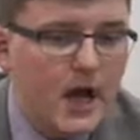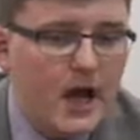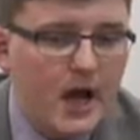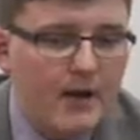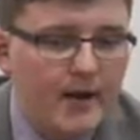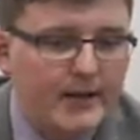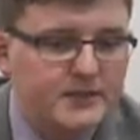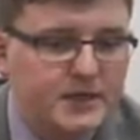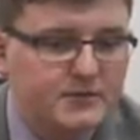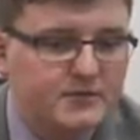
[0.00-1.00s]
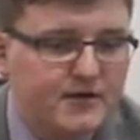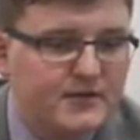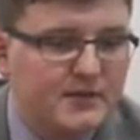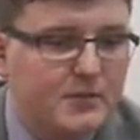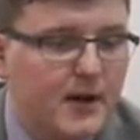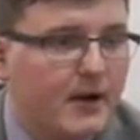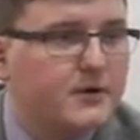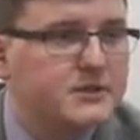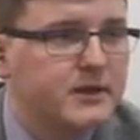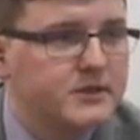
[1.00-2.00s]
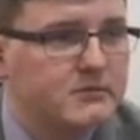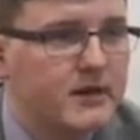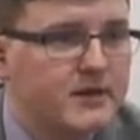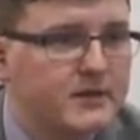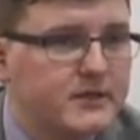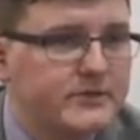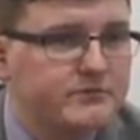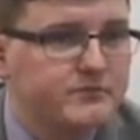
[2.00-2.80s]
and in terms of giving them the power to actually make these